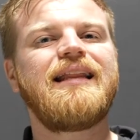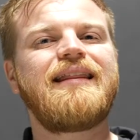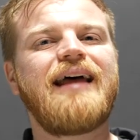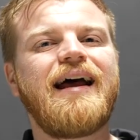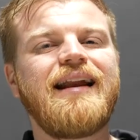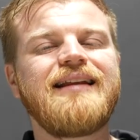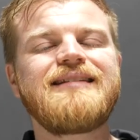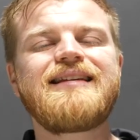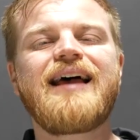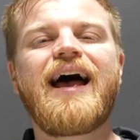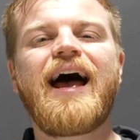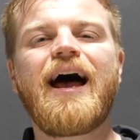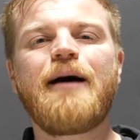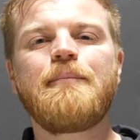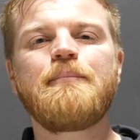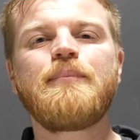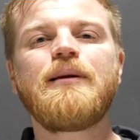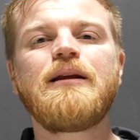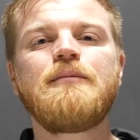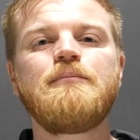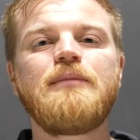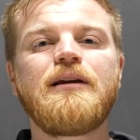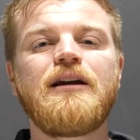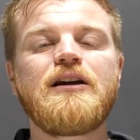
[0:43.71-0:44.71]
that is
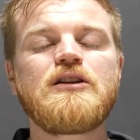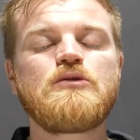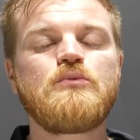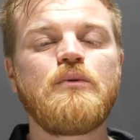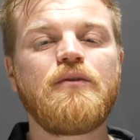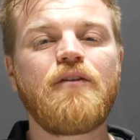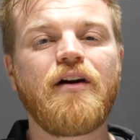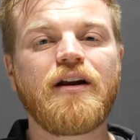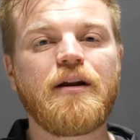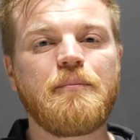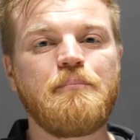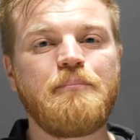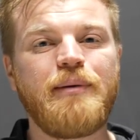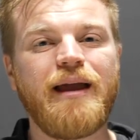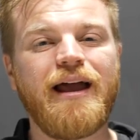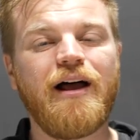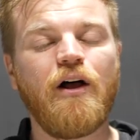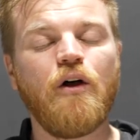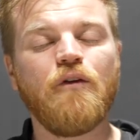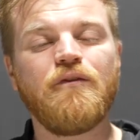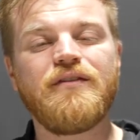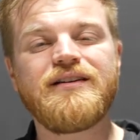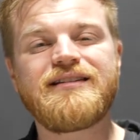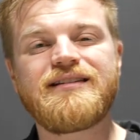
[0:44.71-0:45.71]
happening because we've got a
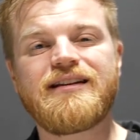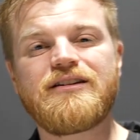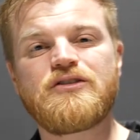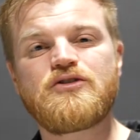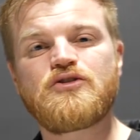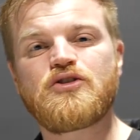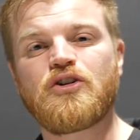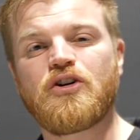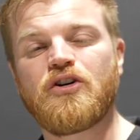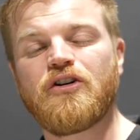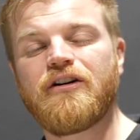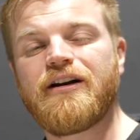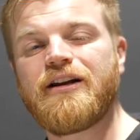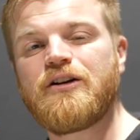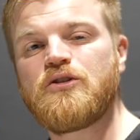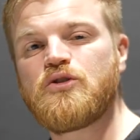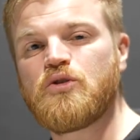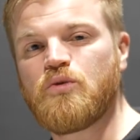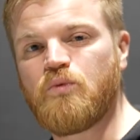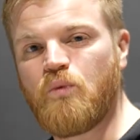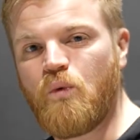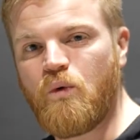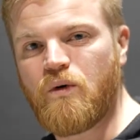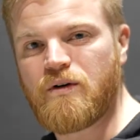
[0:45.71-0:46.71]
pelvis that is turning
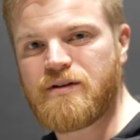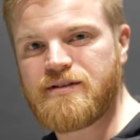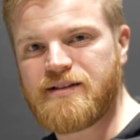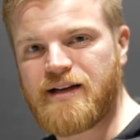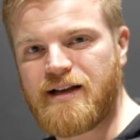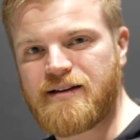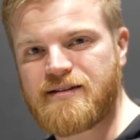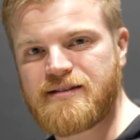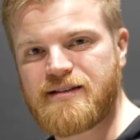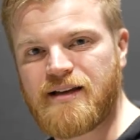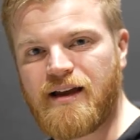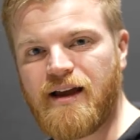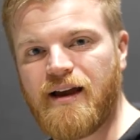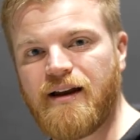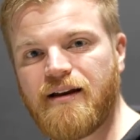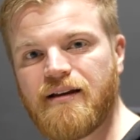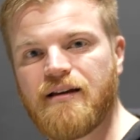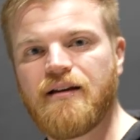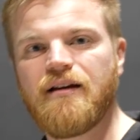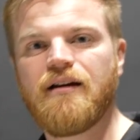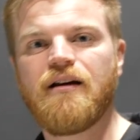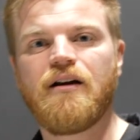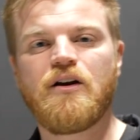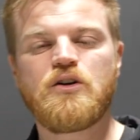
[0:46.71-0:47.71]
towards that side.
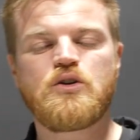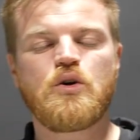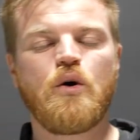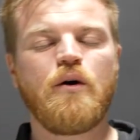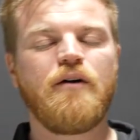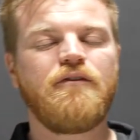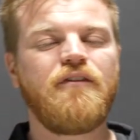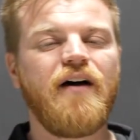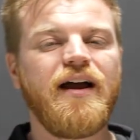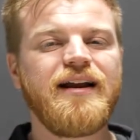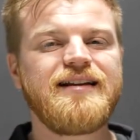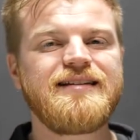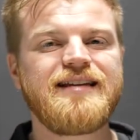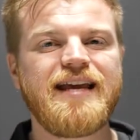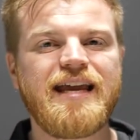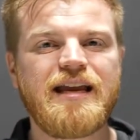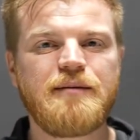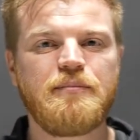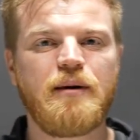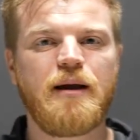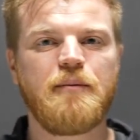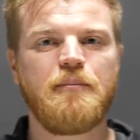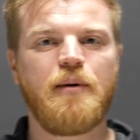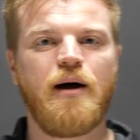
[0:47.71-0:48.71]
So if I
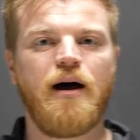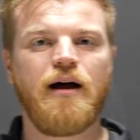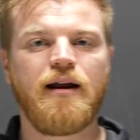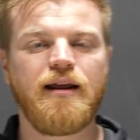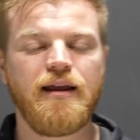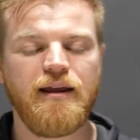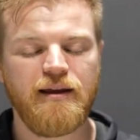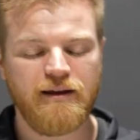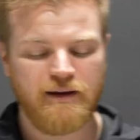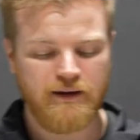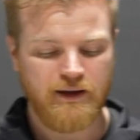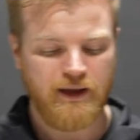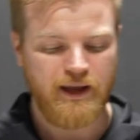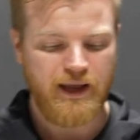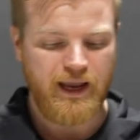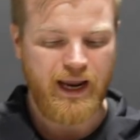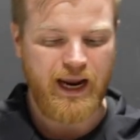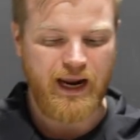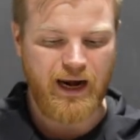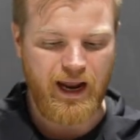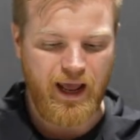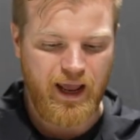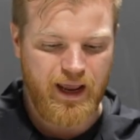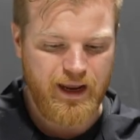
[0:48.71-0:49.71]
take my body
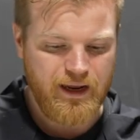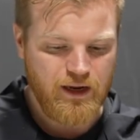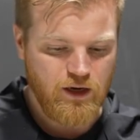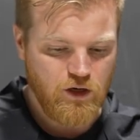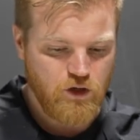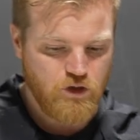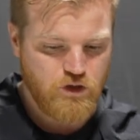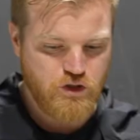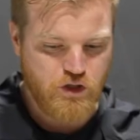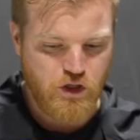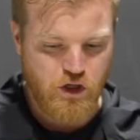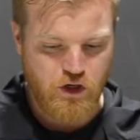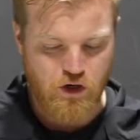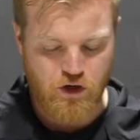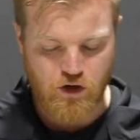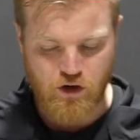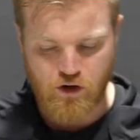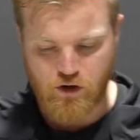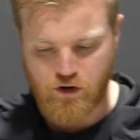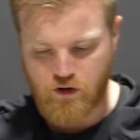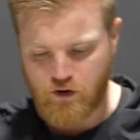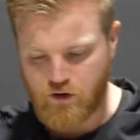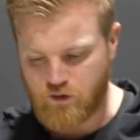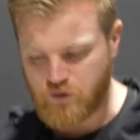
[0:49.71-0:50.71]
and I
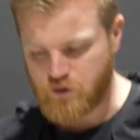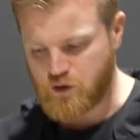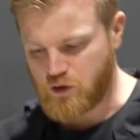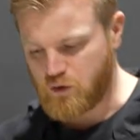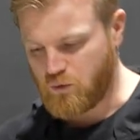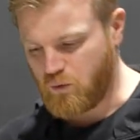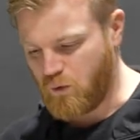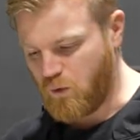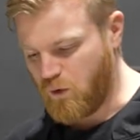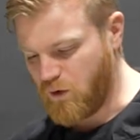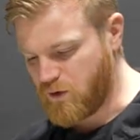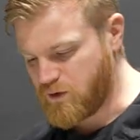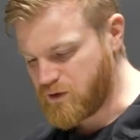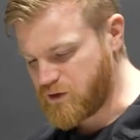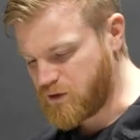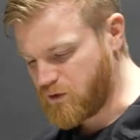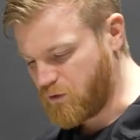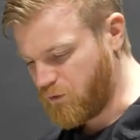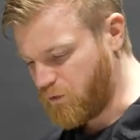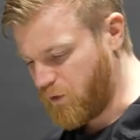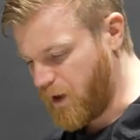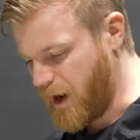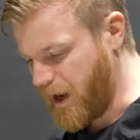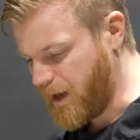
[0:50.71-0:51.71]
turn towards
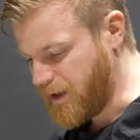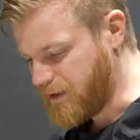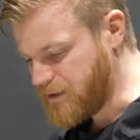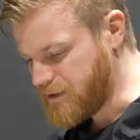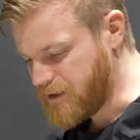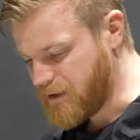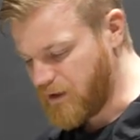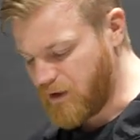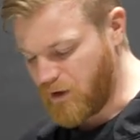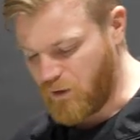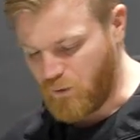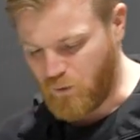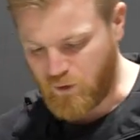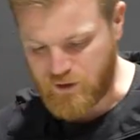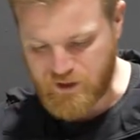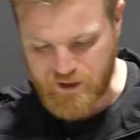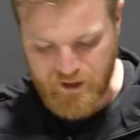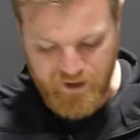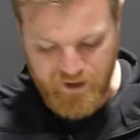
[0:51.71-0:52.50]
the right, what's